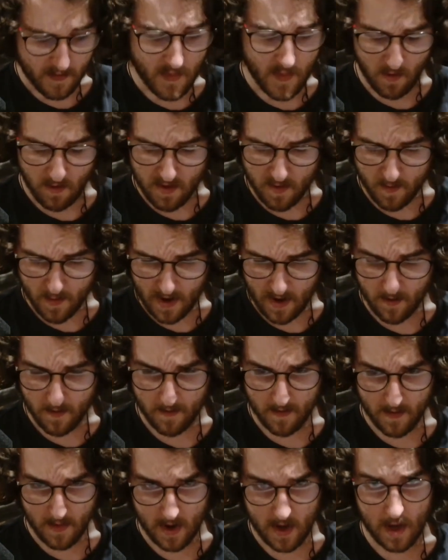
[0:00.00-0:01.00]
was about
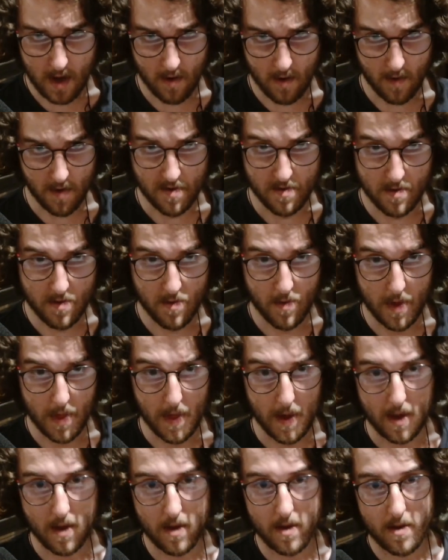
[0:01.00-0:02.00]
a year old, we
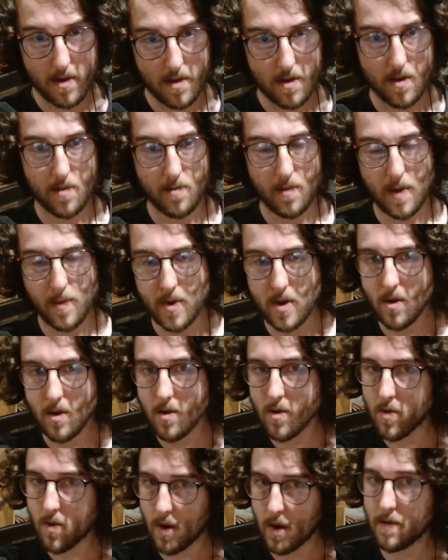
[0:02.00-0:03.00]
think. Maybe not
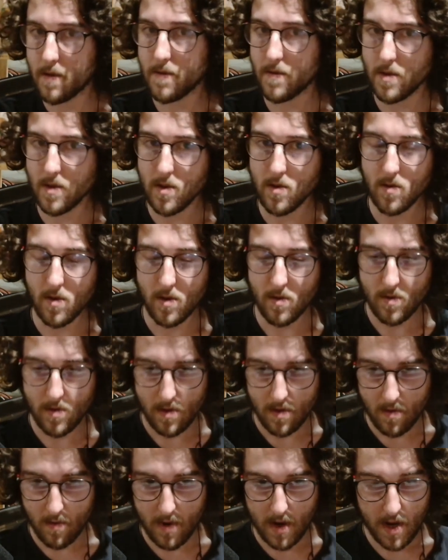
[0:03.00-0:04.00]
quite fully grown
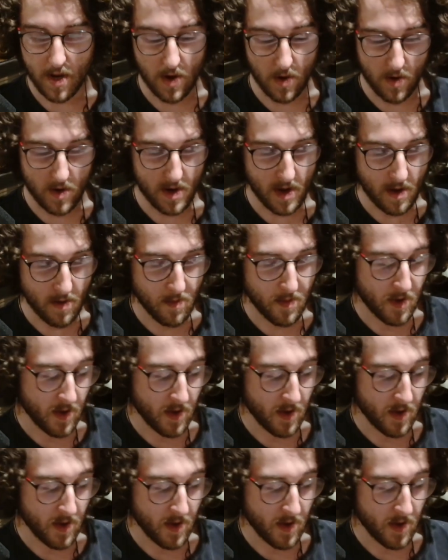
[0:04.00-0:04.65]
when he turned up.